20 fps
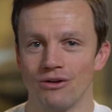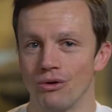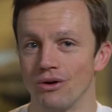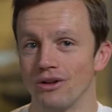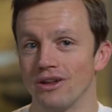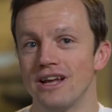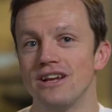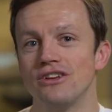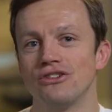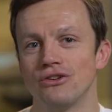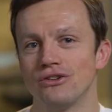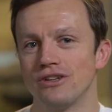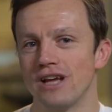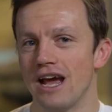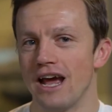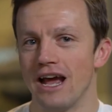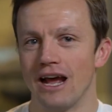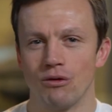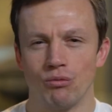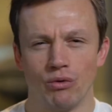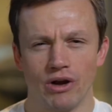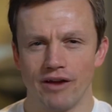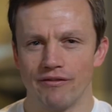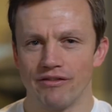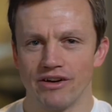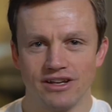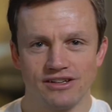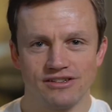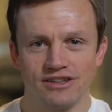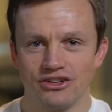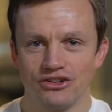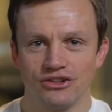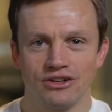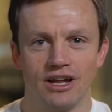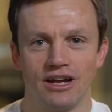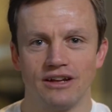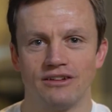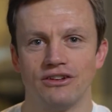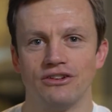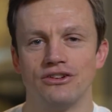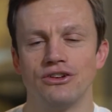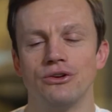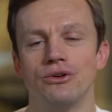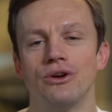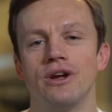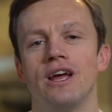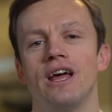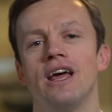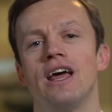or laser tag, whatever it is that you'd like to do,